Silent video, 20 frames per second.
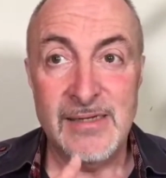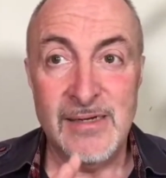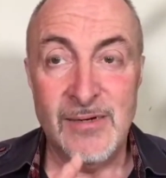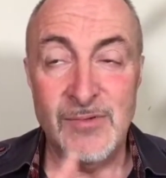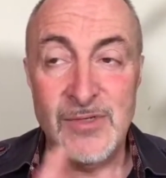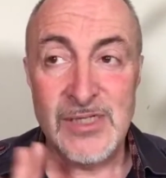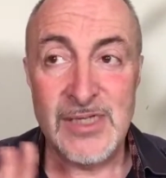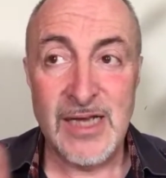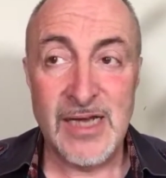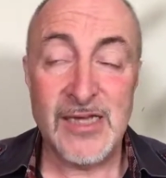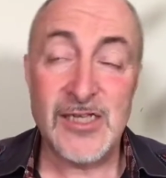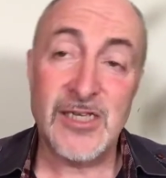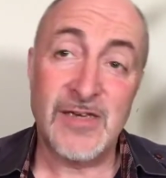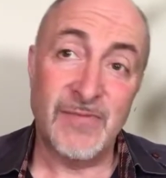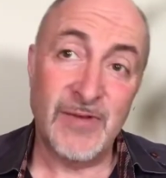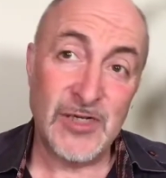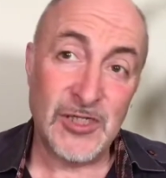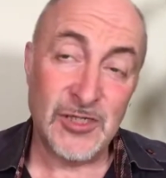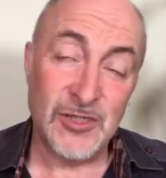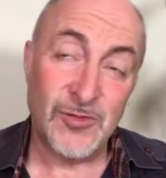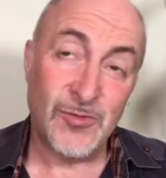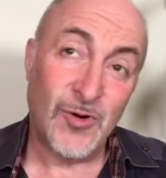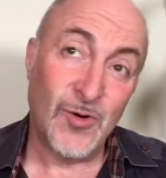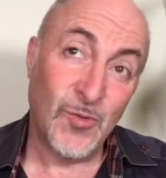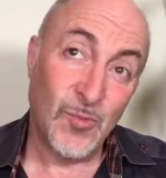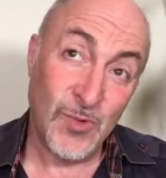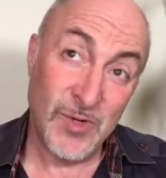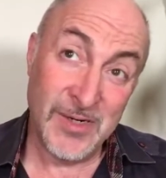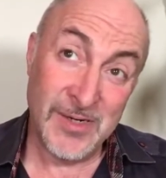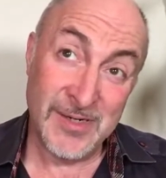want to say excavation is the
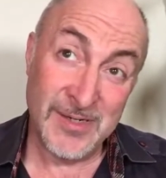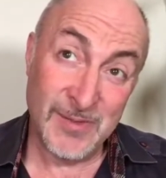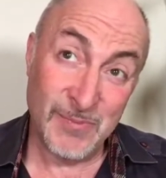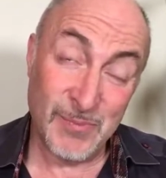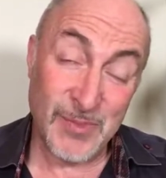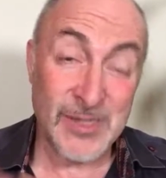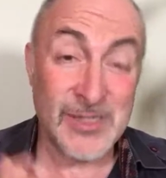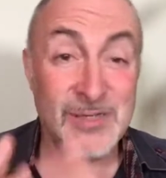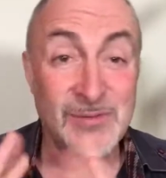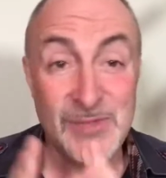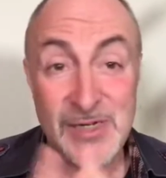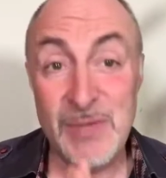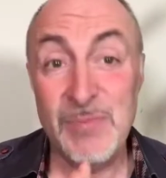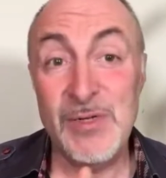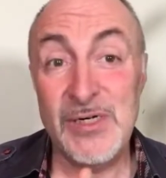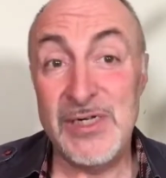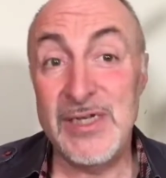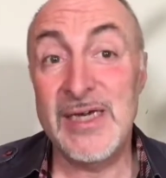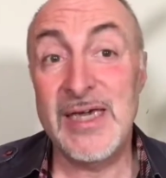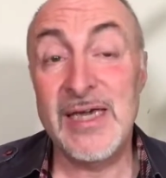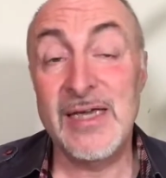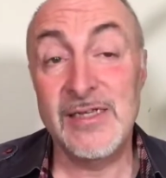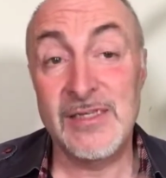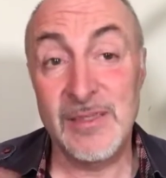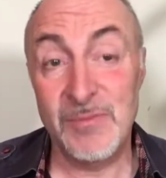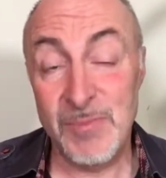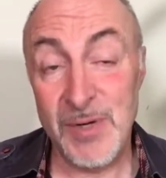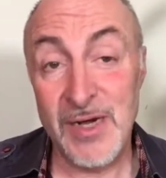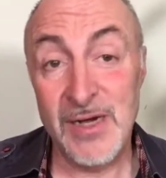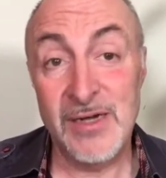wrong word, but some deeper digging into
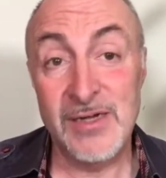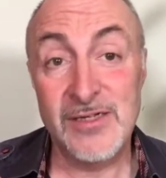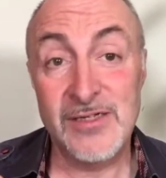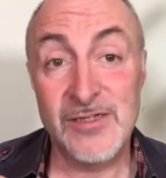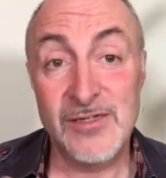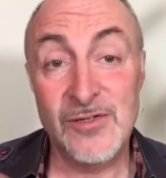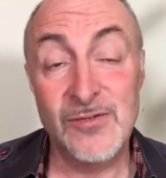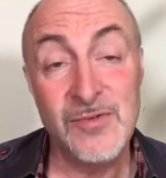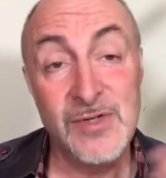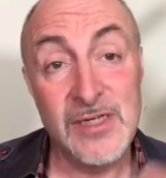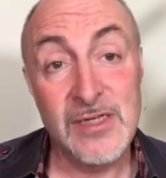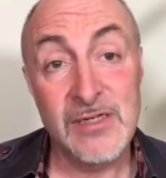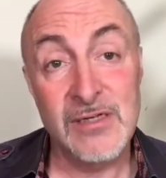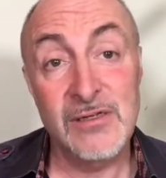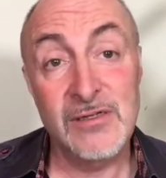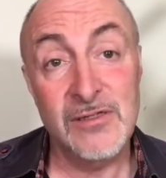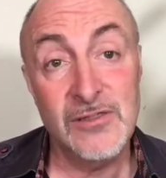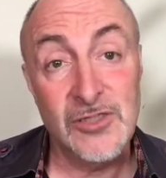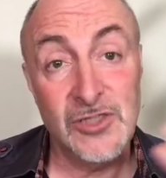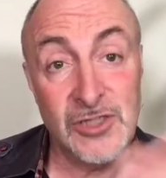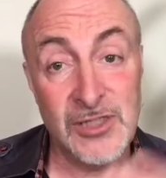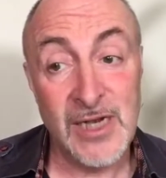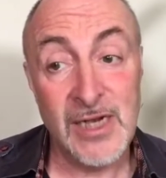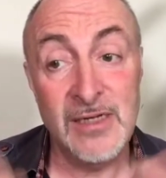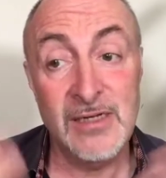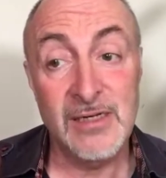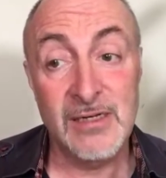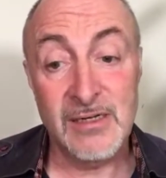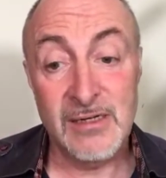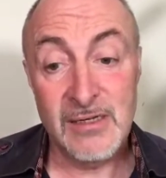the past to really
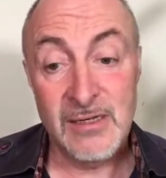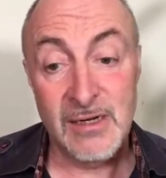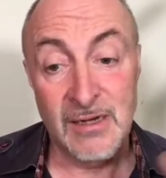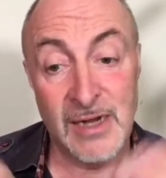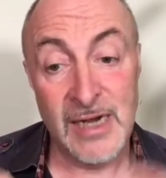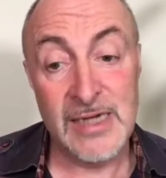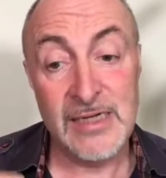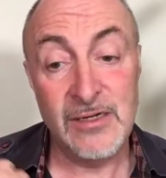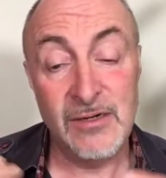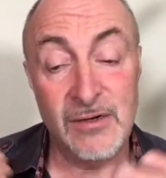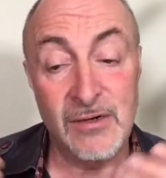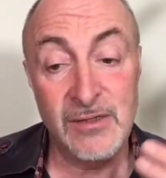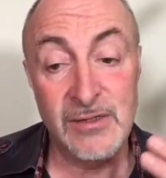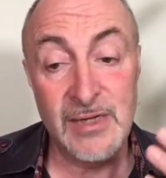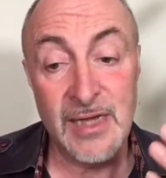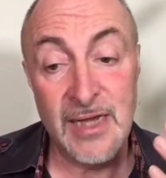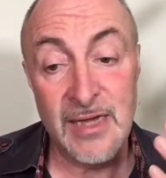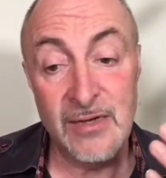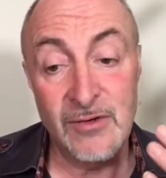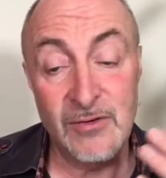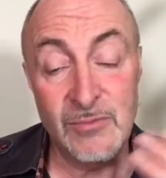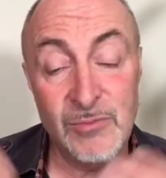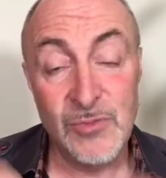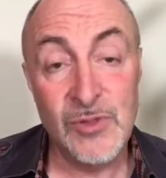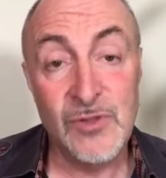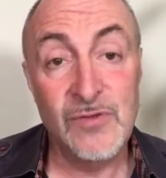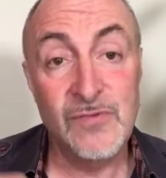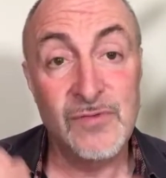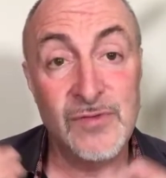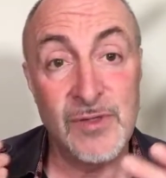shed light on and
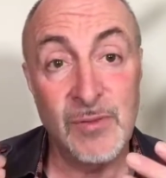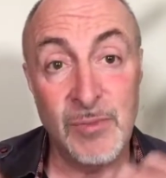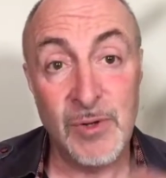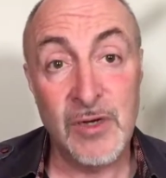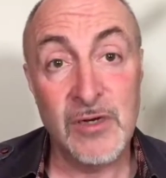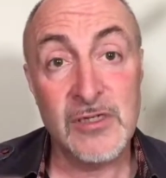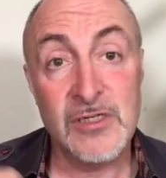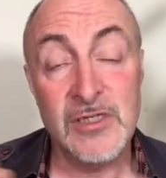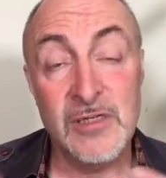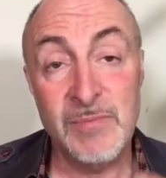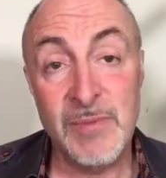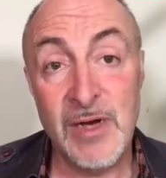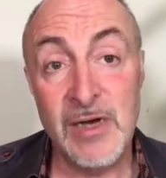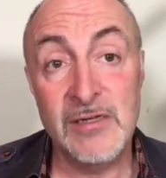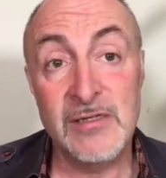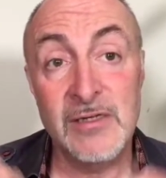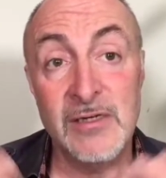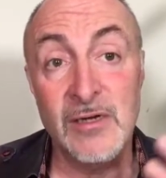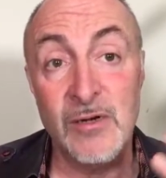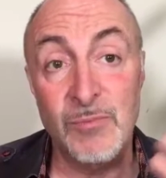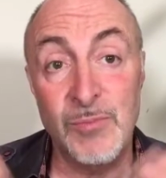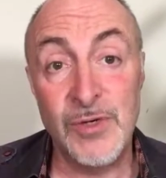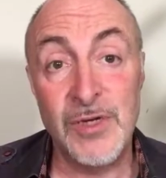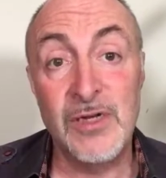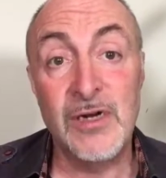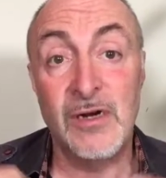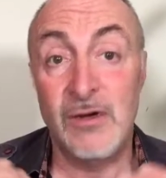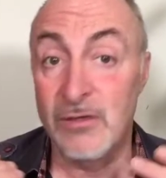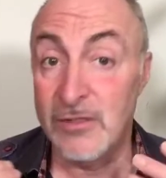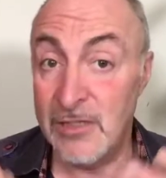remove the blocks in the past that got put in
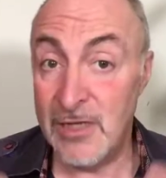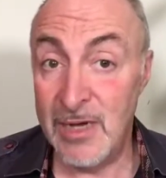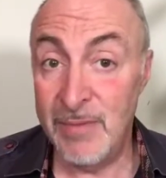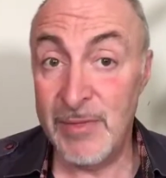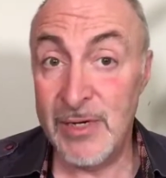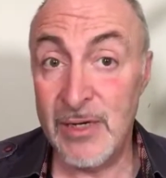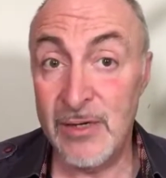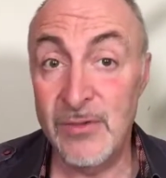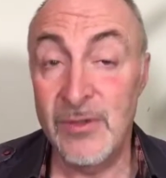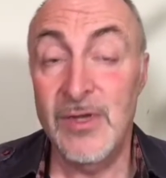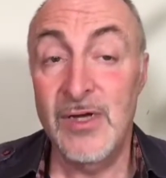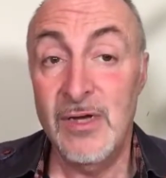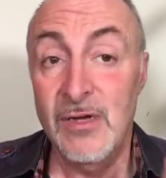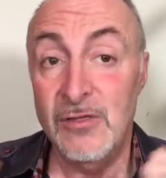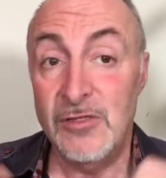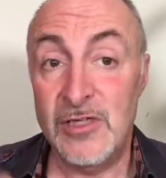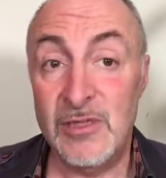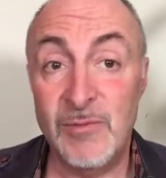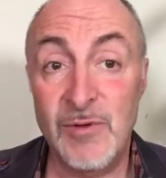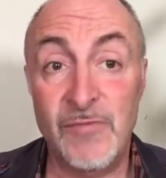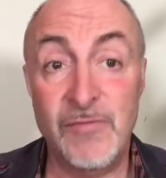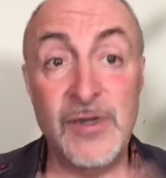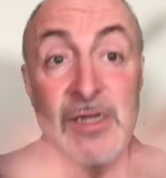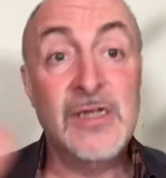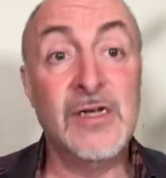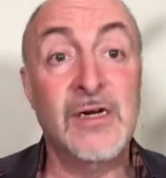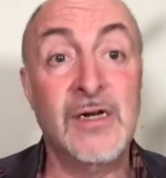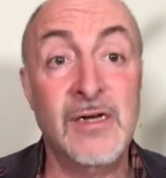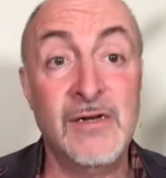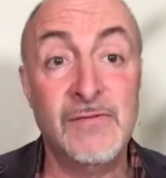a long time ago, so you can be free
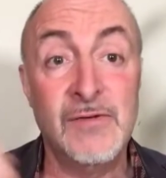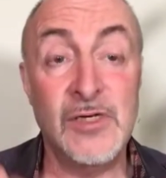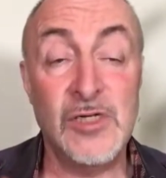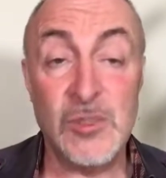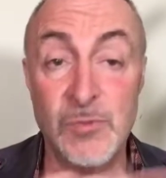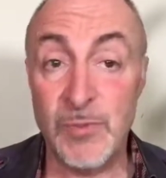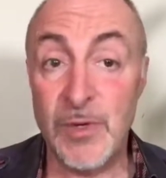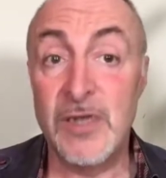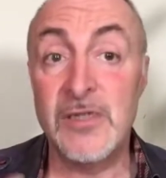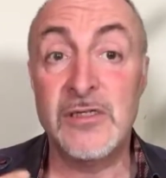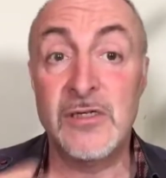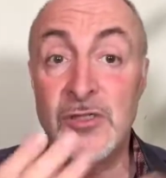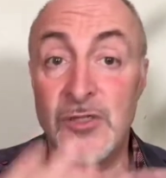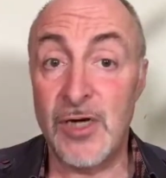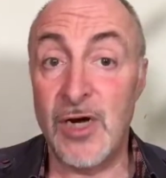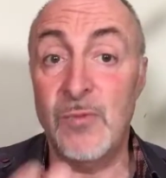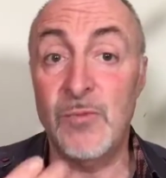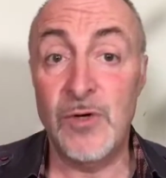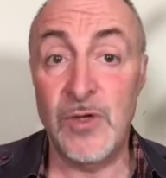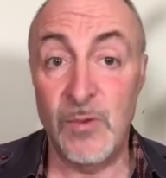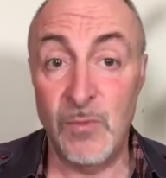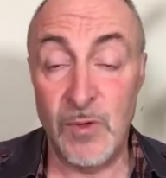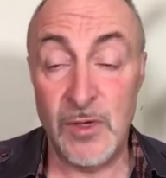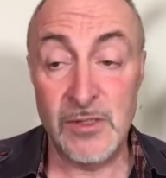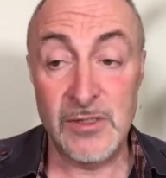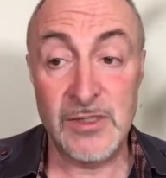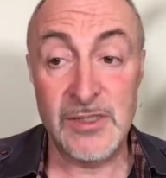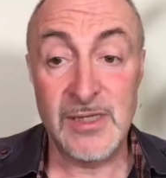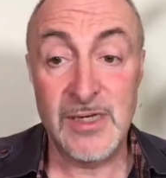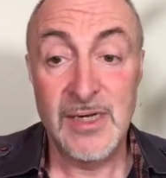to love and express and attract what you
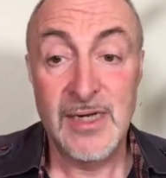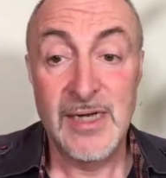want.